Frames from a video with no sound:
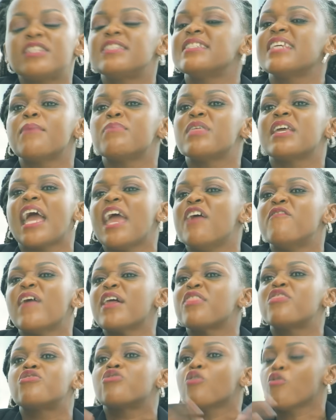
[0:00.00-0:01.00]
not something I
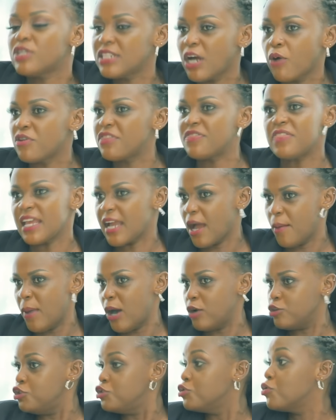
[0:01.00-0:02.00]
ever thought I would think
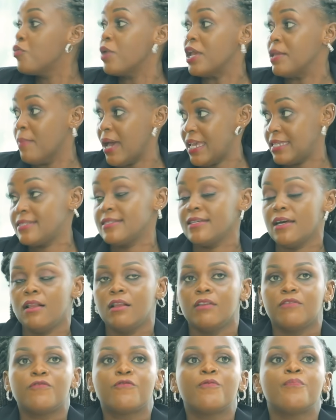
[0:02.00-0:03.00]
about doing
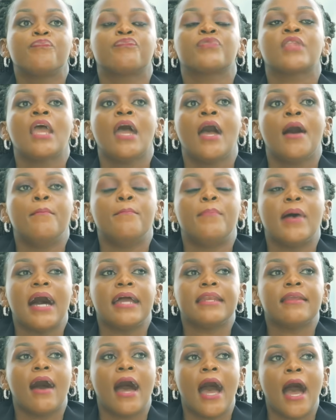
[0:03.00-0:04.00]
myself.
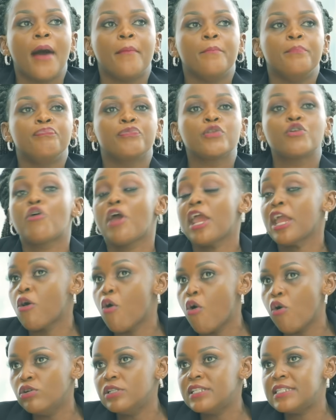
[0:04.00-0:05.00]
But um, growing
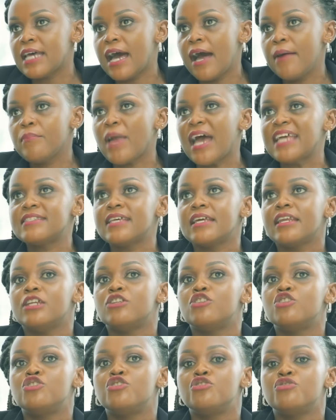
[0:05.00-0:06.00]
older, I
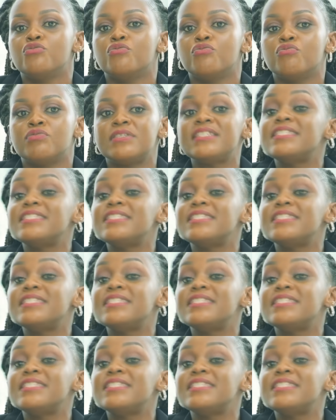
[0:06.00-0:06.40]
started to